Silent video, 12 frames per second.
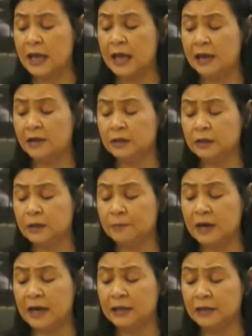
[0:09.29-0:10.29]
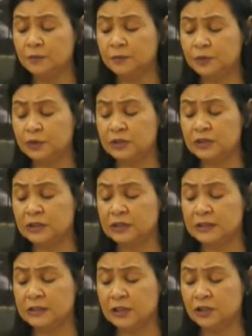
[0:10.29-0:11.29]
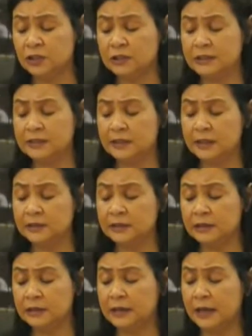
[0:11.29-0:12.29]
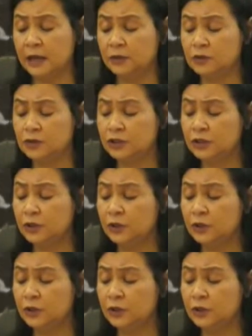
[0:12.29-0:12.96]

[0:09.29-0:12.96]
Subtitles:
and my input essentially centered around